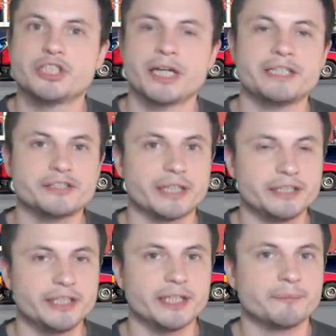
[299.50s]
Chinese
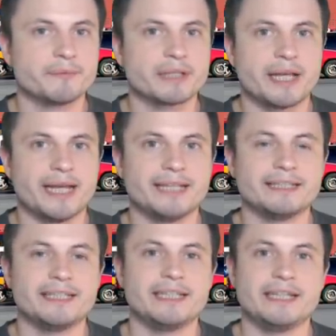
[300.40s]
idea
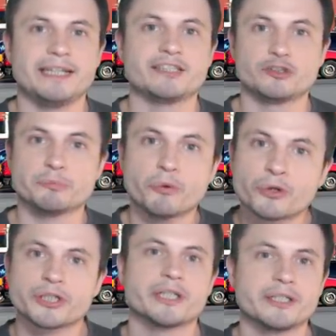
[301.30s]
and they
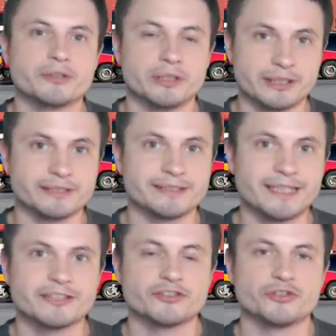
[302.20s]
exported it in a
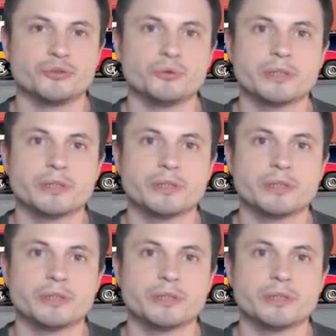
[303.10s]
sense to